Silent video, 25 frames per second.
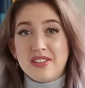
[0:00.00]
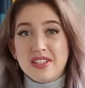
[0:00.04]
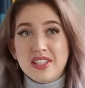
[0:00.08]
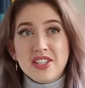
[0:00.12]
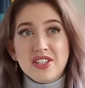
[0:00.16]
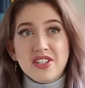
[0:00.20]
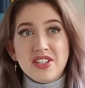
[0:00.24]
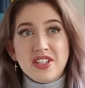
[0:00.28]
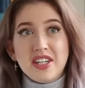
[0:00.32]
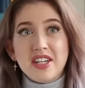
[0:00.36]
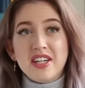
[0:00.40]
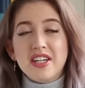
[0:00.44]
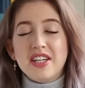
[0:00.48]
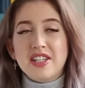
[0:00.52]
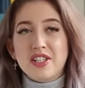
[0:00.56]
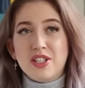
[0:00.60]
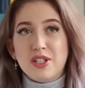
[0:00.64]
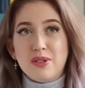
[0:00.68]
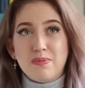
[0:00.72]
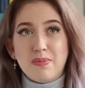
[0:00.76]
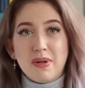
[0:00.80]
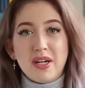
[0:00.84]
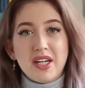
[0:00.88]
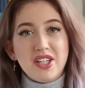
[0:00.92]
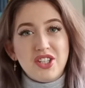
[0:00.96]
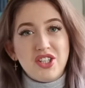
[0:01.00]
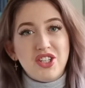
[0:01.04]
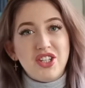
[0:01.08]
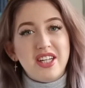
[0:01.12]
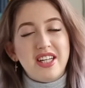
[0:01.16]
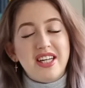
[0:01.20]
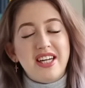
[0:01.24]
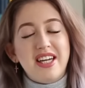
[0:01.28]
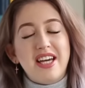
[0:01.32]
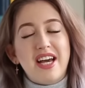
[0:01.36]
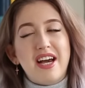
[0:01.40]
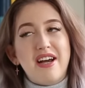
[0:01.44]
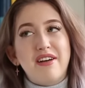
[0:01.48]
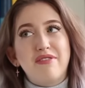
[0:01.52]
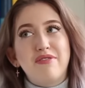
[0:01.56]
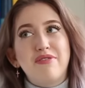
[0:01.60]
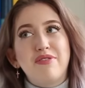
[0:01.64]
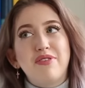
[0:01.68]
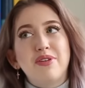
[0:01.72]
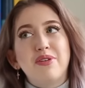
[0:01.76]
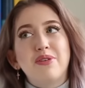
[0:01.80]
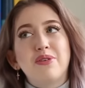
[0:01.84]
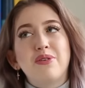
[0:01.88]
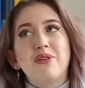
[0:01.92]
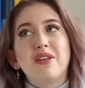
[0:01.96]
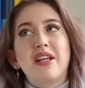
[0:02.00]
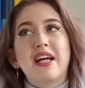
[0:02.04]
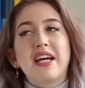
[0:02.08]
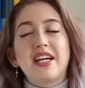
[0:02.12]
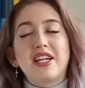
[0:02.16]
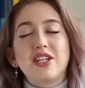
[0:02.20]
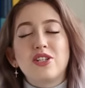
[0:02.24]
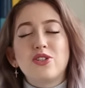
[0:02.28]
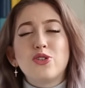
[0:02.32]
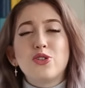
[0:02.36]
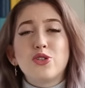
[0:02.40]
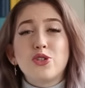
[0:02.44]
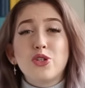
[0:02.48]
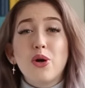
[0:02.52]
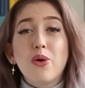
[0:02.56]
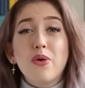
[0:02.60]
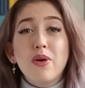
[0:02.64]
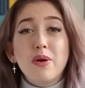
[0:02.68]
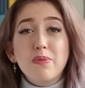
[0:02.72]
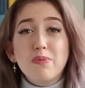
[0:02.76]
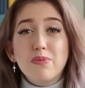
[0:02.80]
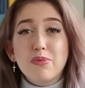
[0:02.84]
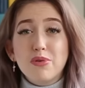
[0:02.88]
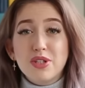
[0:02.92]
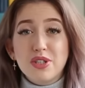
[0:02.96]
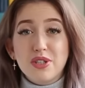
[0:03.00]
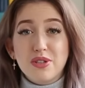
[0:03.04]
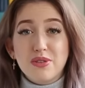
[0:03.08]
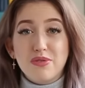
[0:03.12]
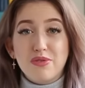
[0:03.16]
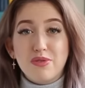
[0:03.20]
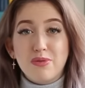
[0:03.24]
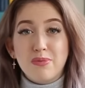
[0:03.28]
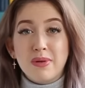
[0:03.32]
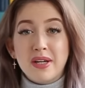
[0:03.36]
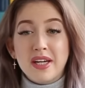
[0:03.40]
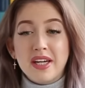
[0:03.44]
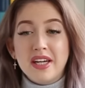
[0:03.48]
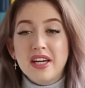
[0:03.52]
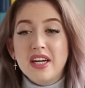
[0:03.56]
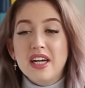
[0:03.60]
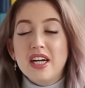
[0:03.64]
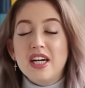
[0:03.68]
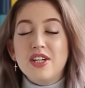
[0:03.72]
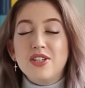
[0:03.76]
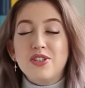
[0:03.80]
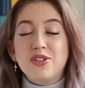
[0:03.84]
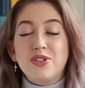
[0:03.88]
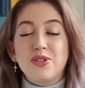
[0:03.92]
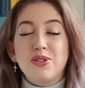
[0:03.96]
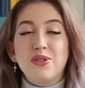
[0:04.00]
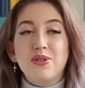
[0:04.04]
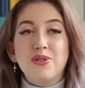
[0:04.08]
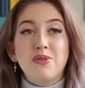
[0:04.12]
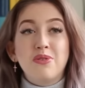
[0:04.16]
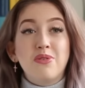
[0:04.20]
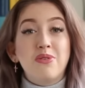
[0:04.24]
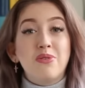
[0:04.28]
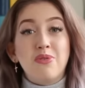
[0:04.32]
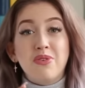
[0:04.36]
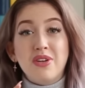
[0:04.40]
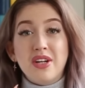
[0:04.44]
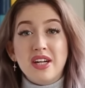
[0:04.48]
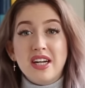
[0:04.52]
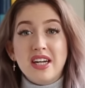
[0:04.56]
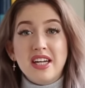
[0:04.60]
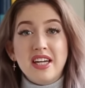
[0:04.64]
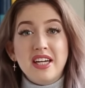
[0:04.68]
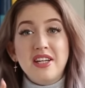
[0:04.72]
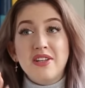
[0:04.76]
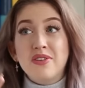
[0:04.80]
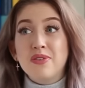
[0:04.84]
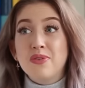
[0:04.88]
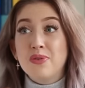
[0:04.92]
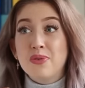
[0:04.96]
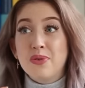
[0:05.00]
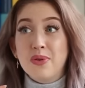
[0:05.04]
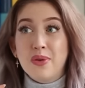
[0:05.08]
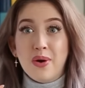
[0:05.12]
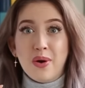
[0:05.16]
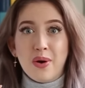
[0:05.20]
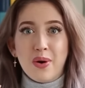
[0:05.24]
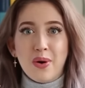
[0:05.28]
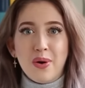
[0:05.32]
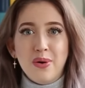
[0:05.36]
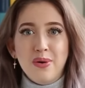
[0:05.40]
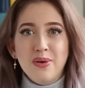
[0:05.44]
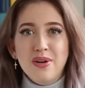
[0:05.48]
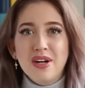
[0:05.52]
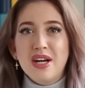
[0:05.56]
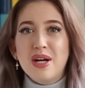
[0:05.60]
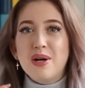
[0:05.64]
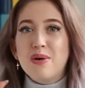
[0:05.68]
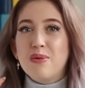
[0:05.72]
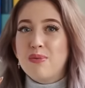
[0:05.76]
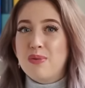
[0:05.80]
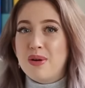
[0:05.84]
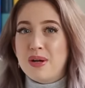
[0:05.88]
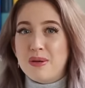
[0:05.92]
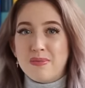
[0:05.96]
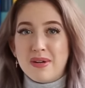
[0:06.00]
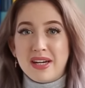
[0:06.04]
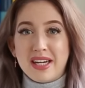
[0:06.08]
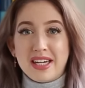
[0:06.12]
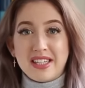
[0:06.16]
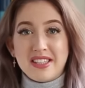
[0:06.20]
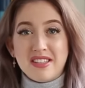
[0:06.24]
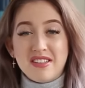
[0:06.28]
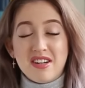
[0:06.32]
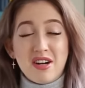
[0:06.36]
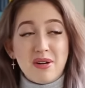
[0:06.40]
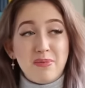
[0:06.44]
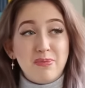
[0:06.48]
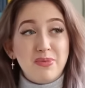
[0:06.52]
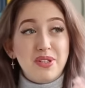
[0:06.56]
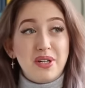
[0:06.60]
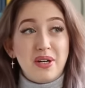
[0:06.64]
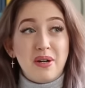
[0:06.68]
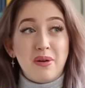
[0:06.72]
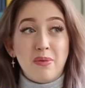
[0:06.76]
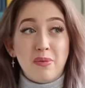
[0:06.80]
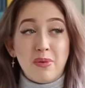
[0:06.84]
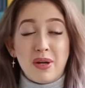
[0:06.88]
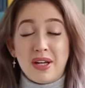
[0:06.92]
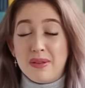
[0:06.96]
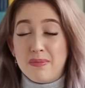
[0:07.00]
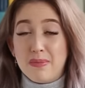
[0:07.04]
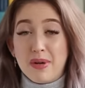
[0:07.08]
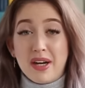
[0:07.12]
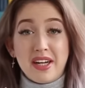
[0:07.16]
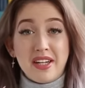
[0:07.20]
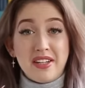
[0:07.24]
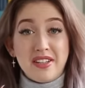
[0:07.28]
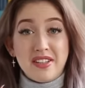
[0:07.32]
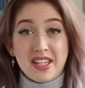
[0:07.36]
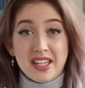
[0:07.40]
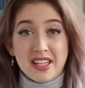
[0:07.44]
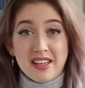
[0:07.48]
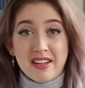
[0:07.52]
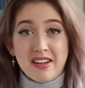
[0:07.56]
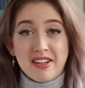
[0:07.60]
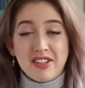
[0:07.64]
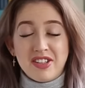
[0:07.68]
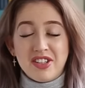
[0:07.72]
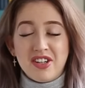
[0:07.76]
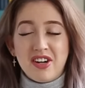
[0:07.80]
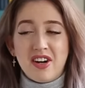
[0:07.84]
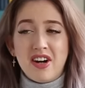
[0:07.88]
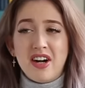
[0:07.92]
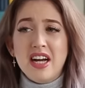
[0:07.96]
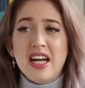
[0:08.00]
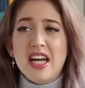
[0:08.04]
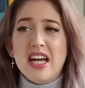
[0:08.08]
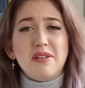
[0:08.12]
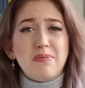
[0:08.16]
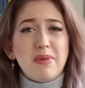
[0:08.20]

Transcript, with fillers: This year especially, I feel like it's so important for me to really know when my exams are, when my deadlines are.